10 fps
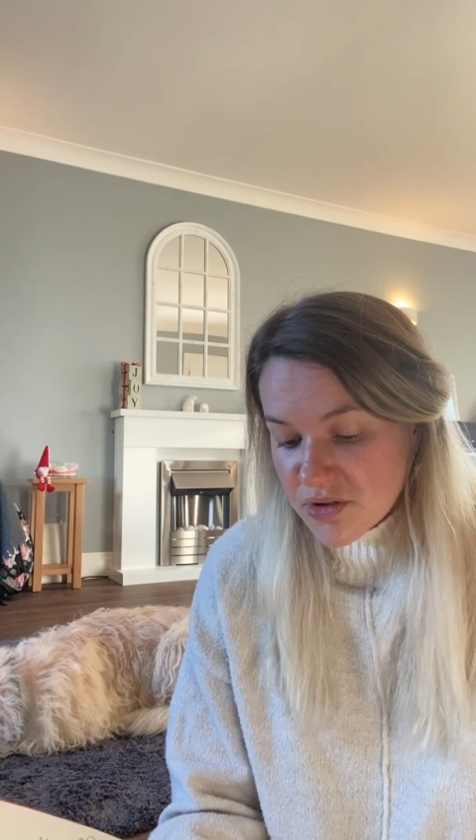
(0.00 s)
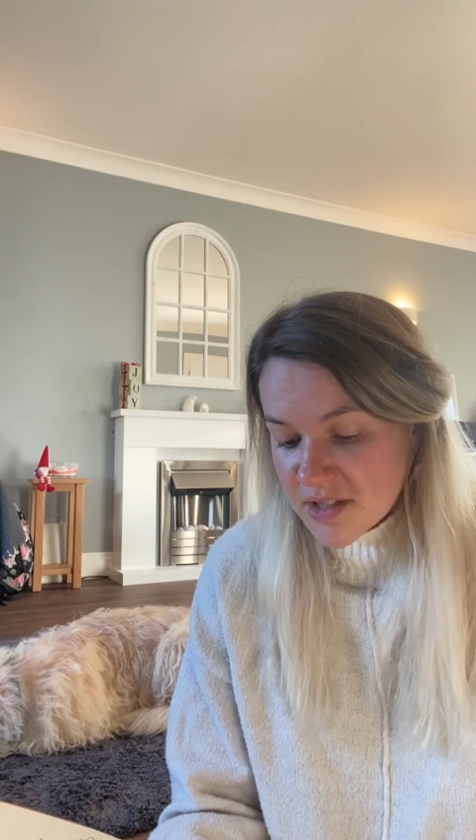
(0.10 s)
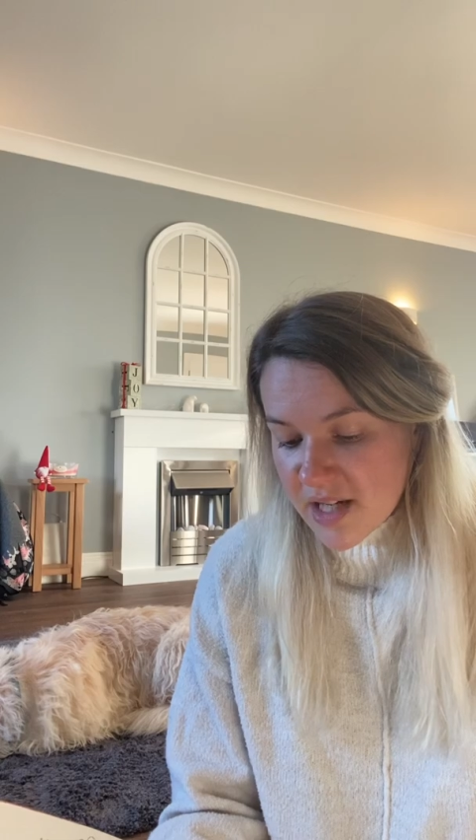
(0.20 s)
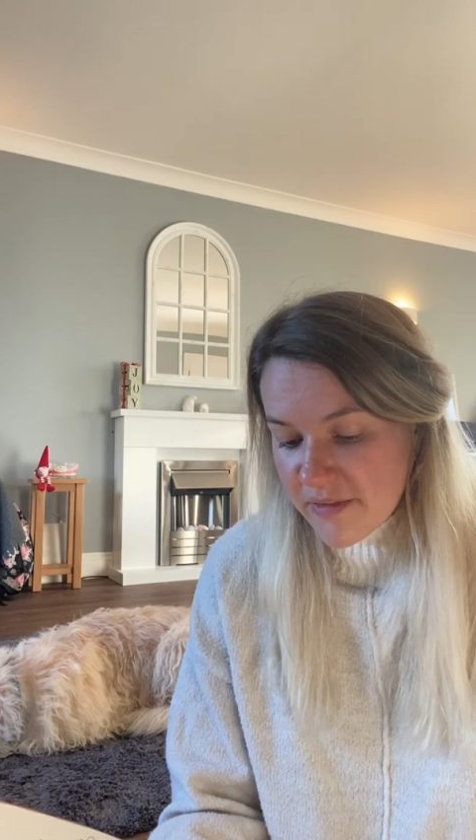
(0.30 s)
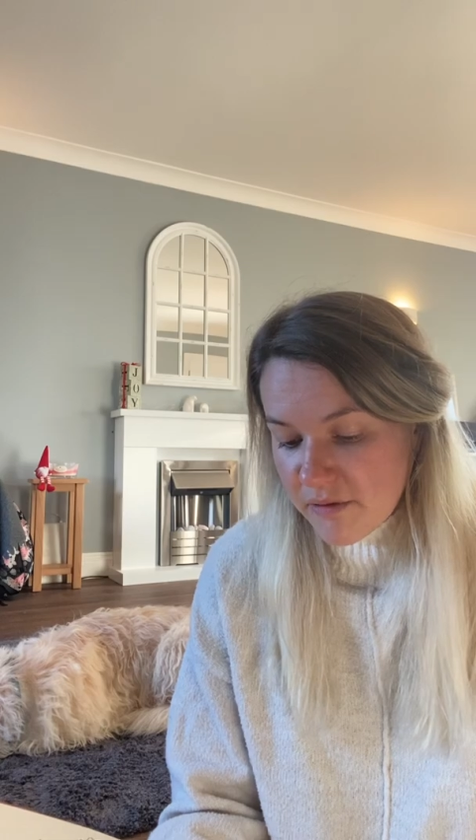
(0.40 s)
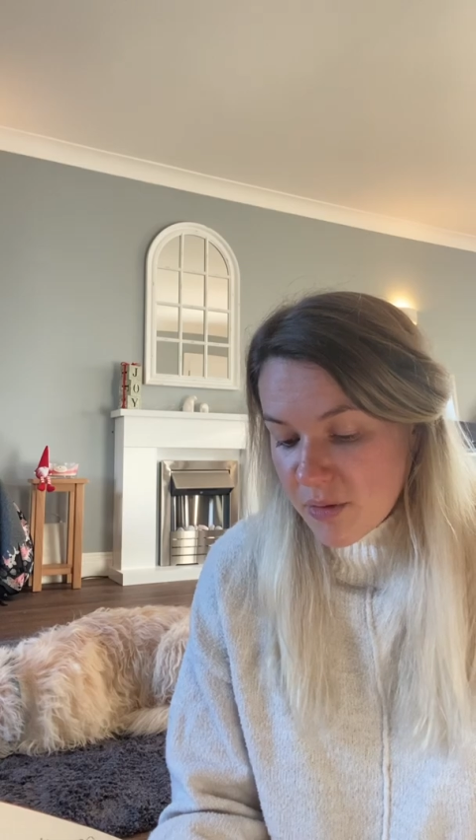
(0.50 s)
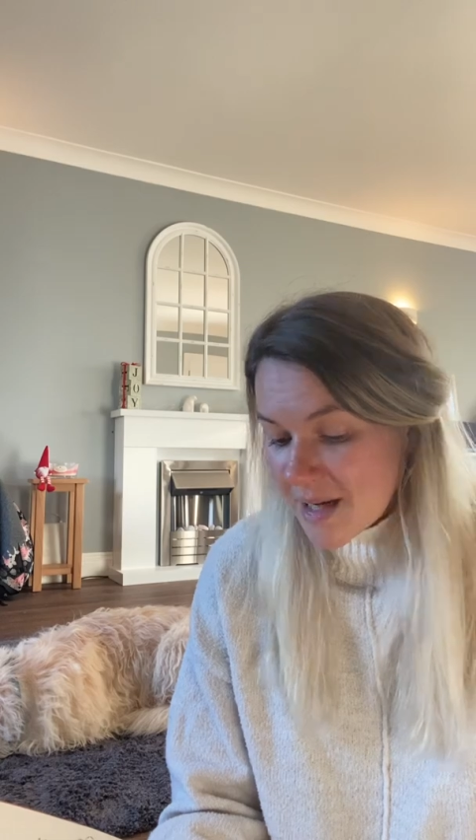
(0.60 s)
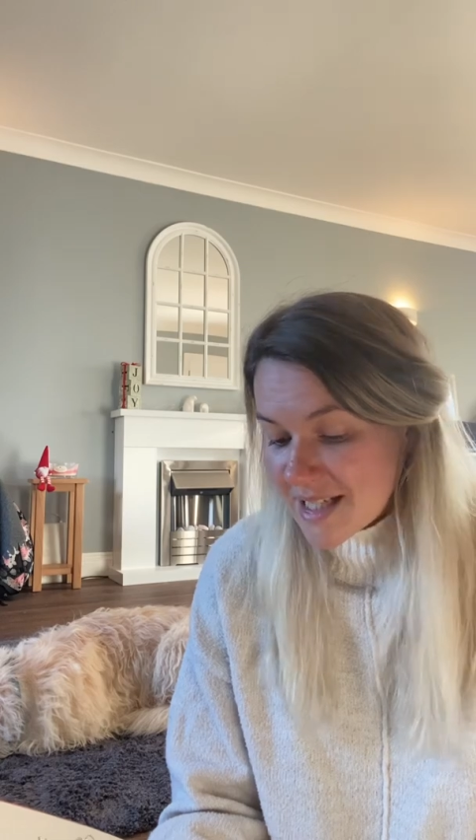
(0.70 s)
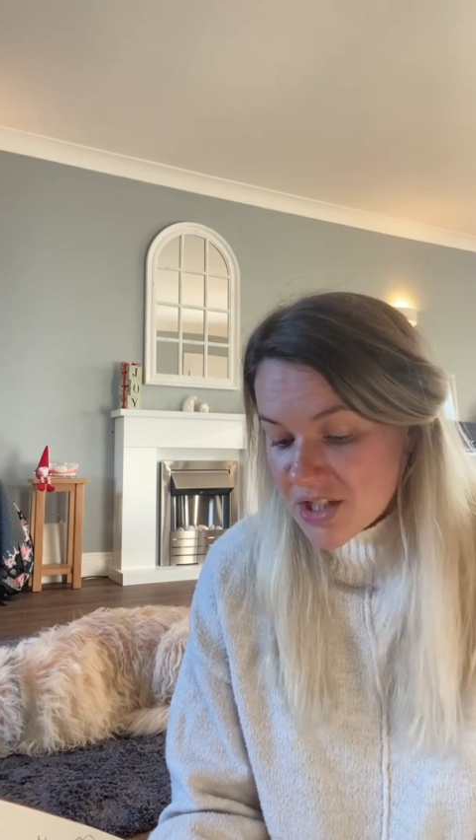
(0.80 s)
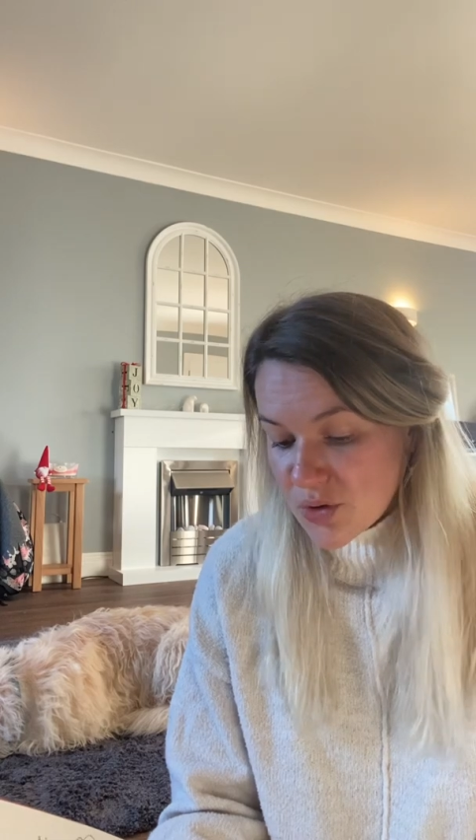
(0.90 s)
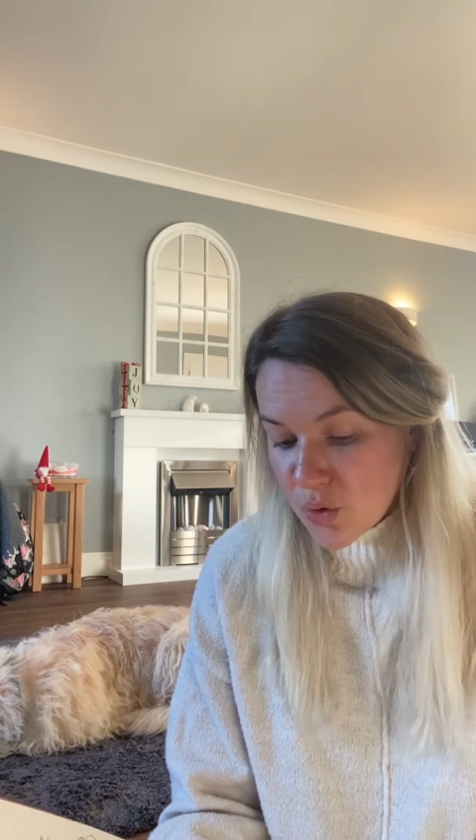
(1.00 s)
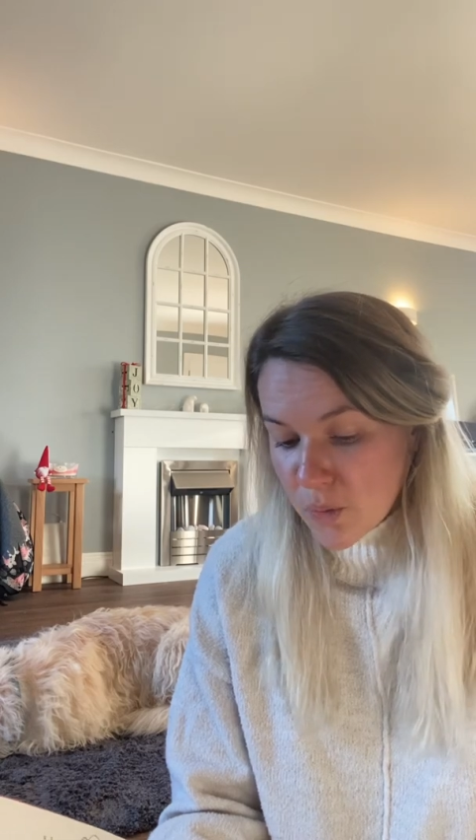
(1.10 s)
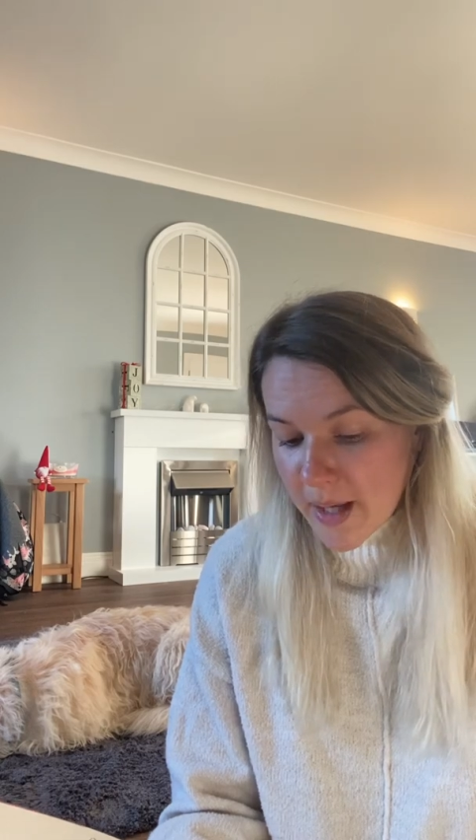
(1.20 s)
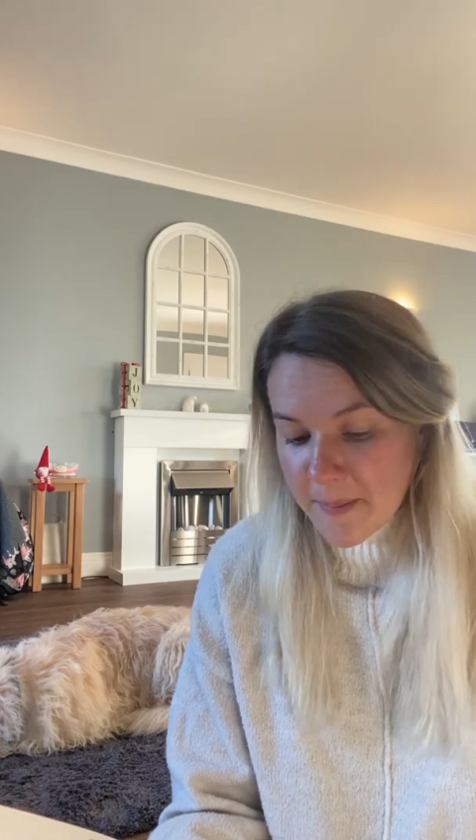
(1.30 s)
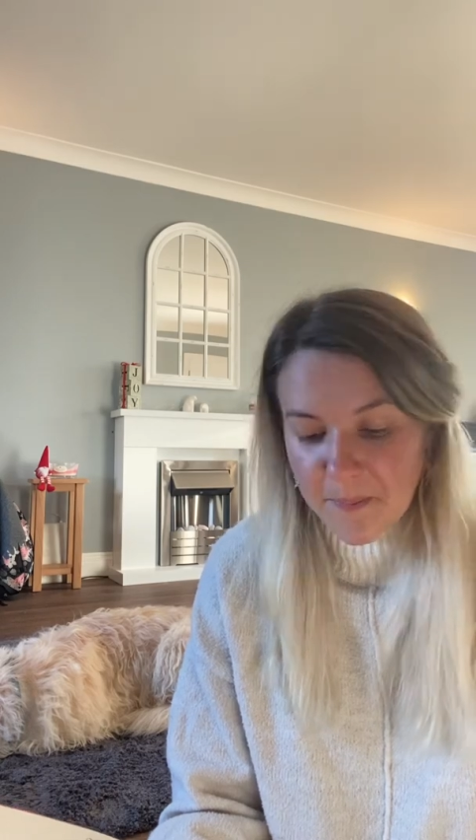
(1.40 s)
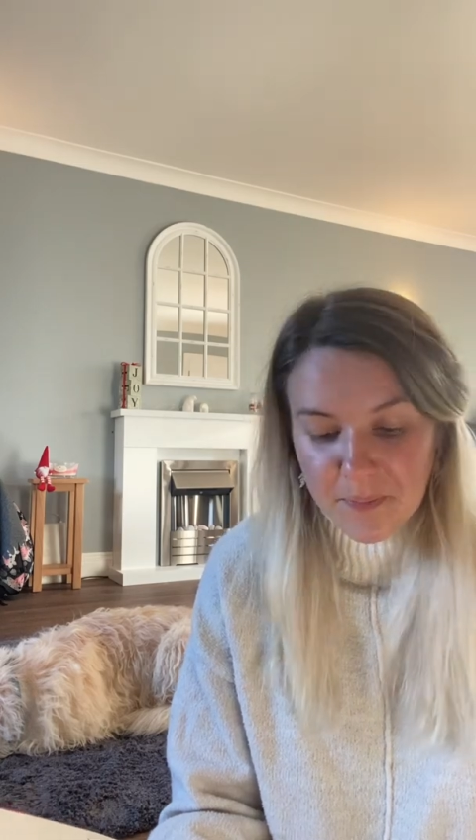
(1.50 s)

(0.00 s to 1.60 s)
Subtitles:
the living room and into the hallway.